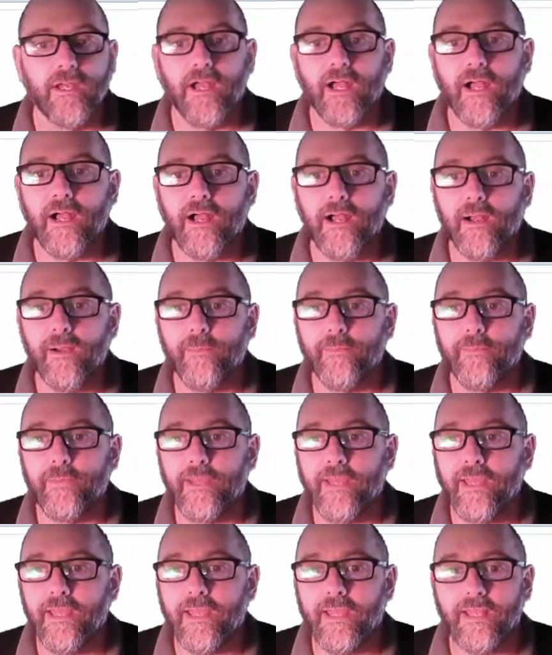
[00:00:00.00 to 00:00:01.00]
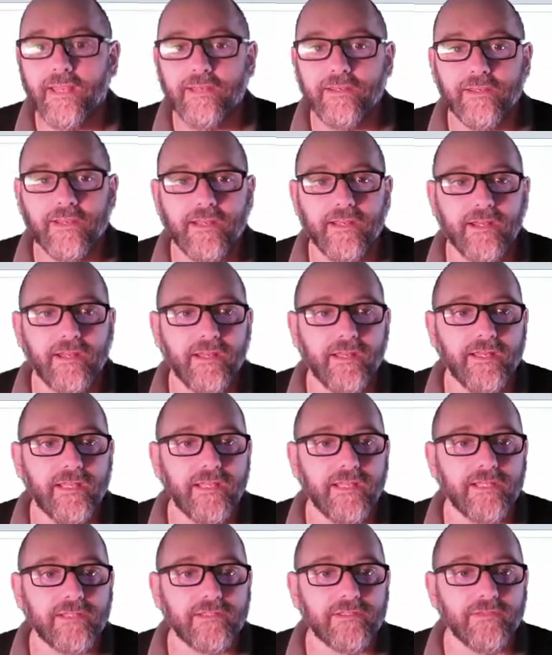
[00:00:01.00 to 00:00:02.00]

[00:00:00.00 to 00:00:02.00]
and it